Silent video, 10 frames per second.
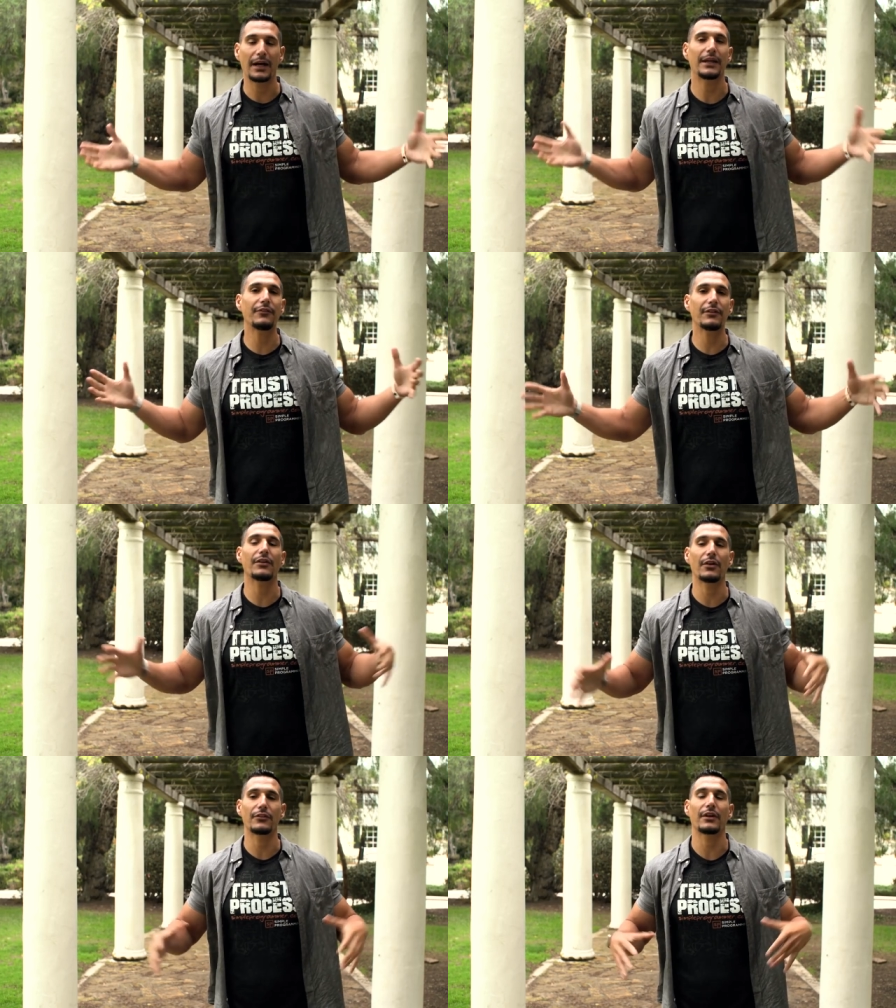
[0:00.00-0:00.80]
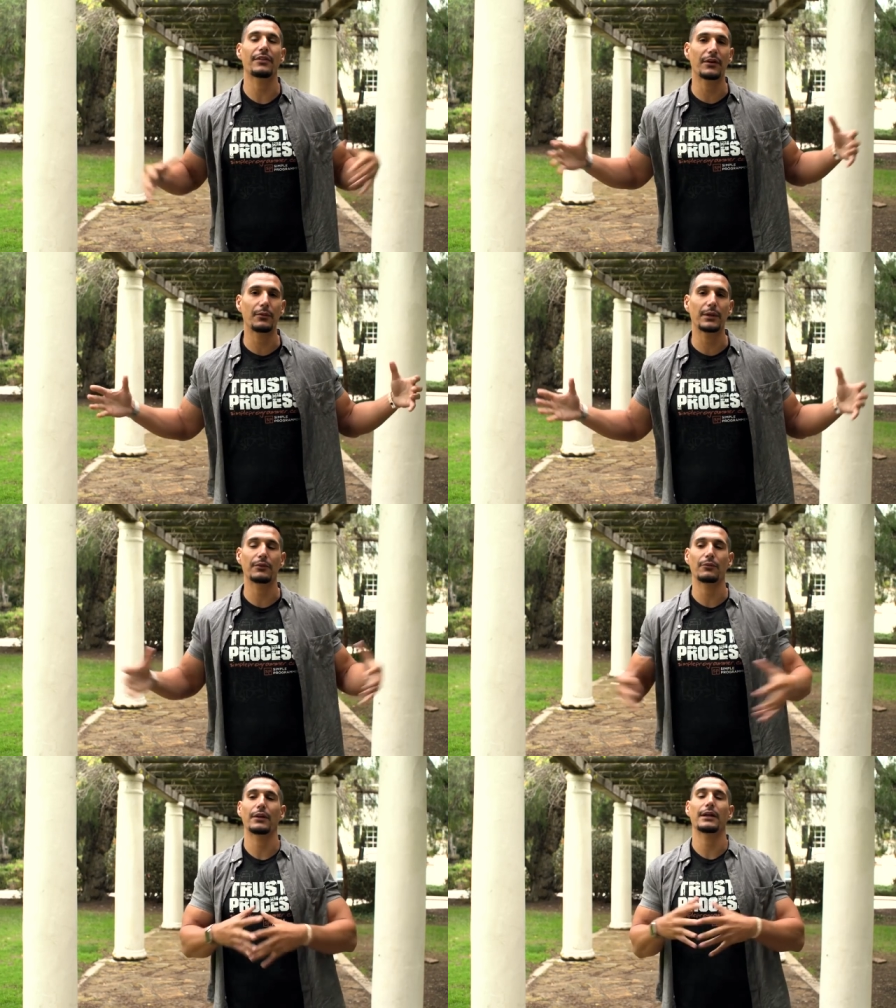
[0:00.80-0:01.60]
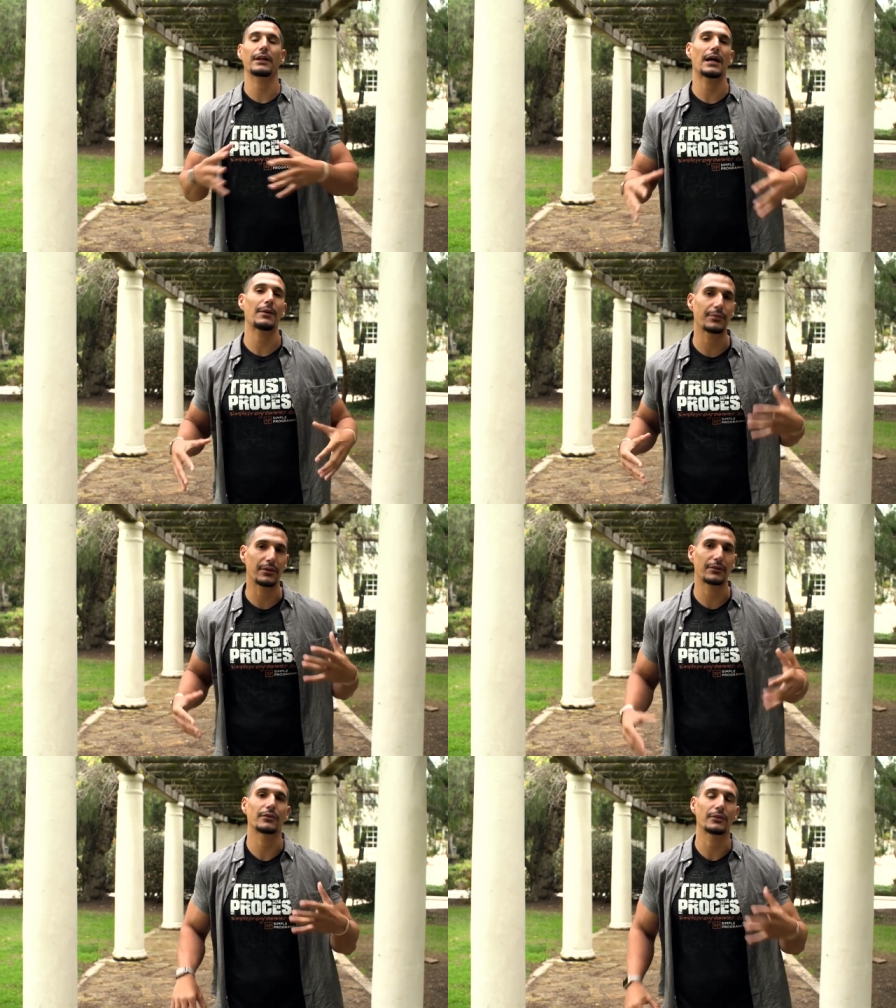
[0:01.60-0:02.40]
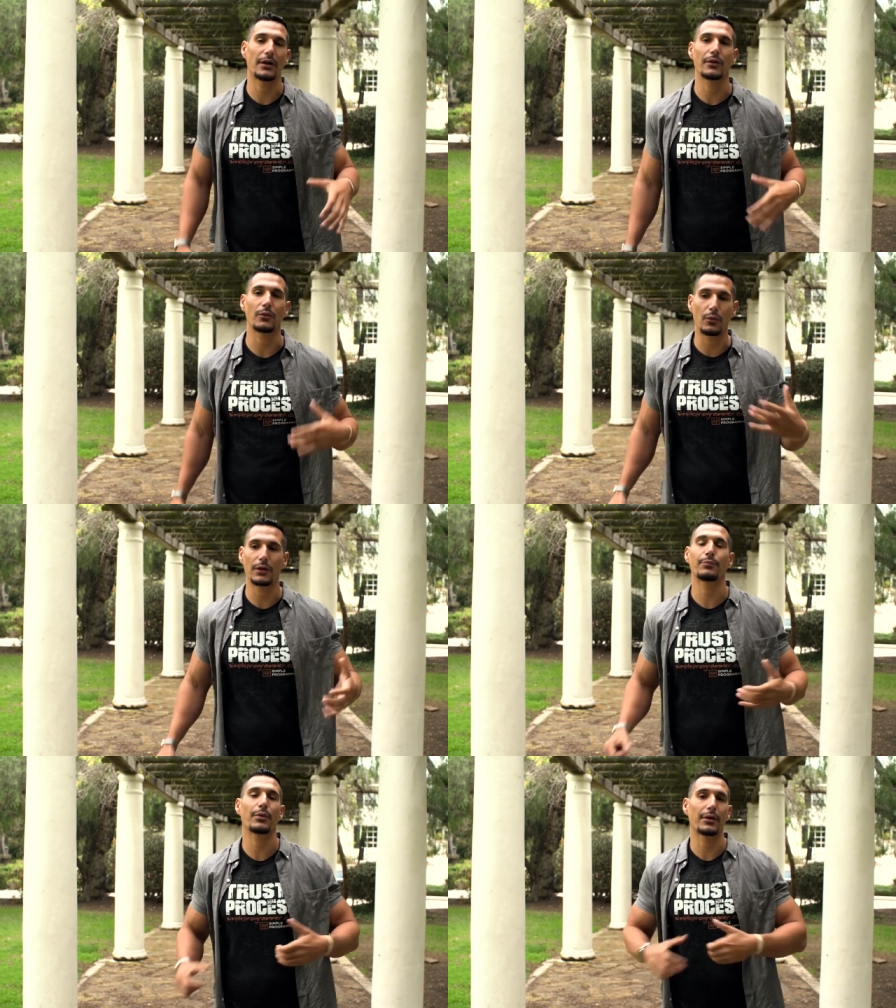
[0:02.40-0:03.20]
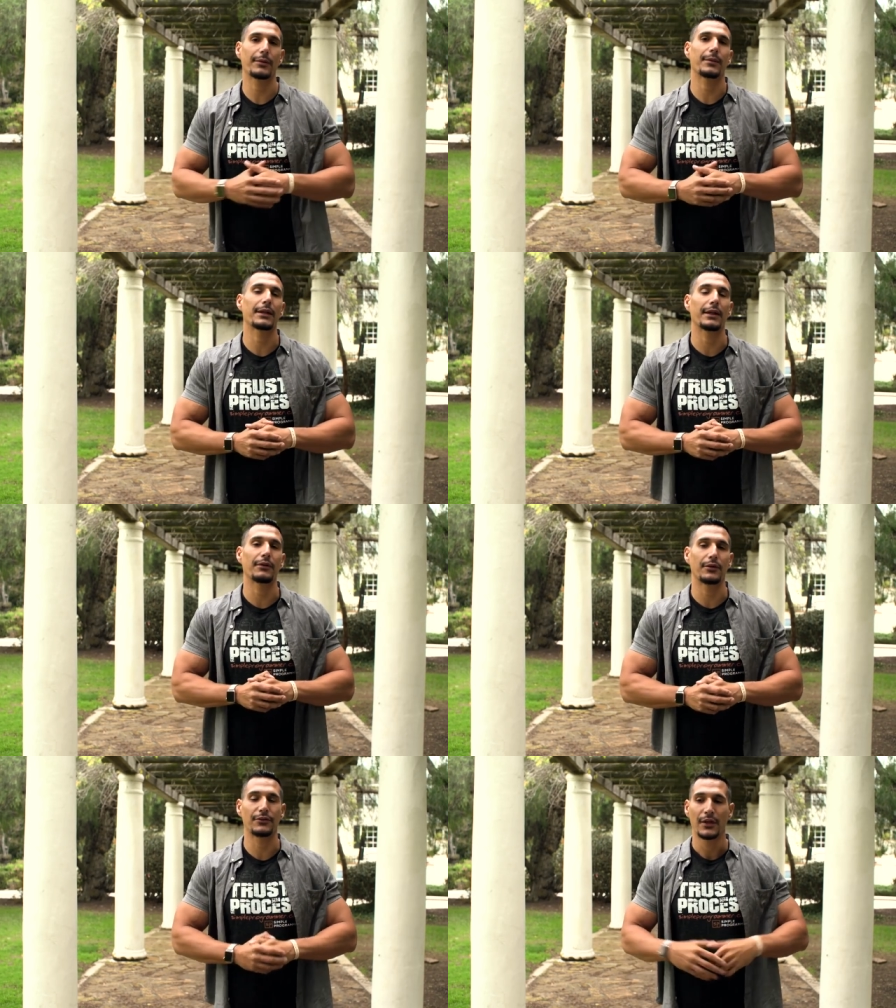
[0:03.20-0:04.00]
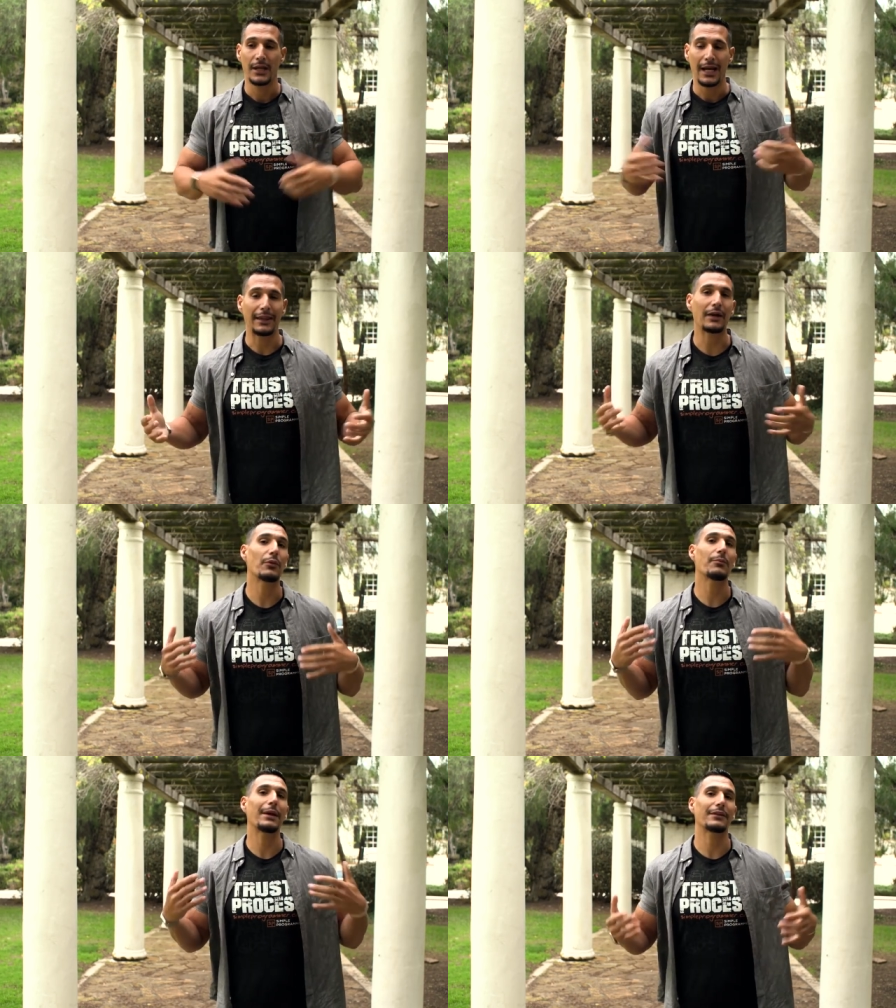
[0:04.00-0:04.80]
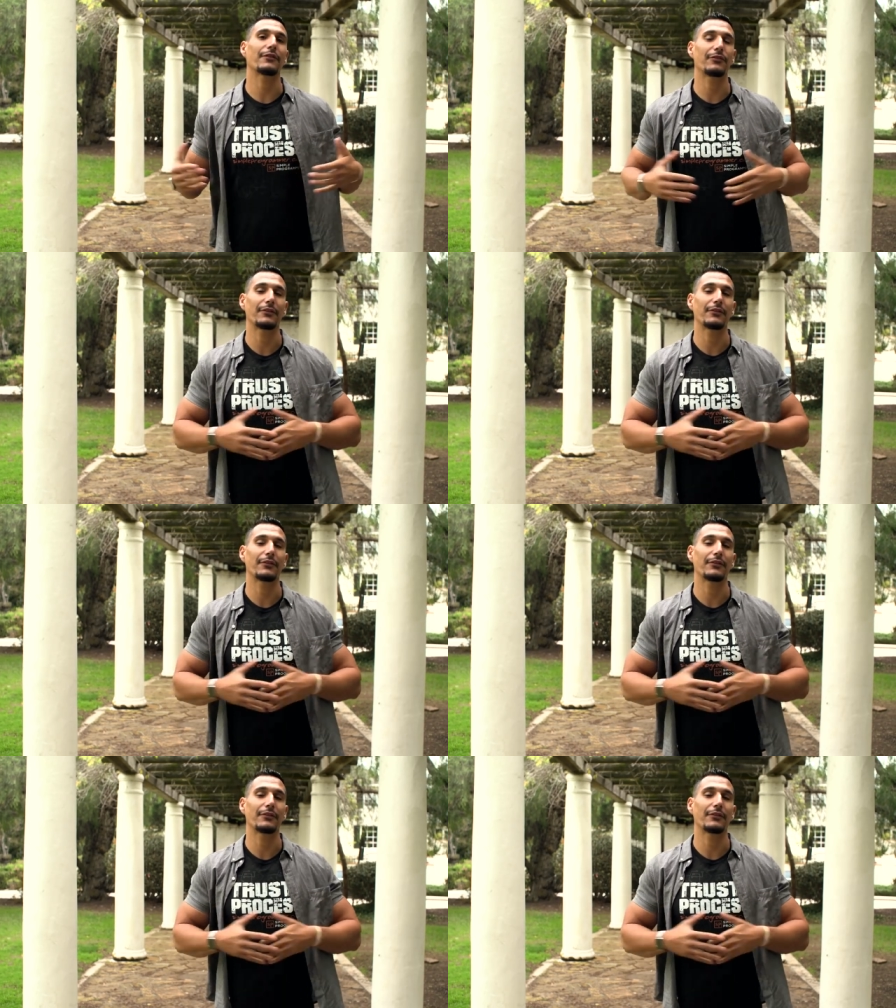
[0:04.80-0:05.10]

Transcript: even those, I think we can really collapse under one programming language, and that will make the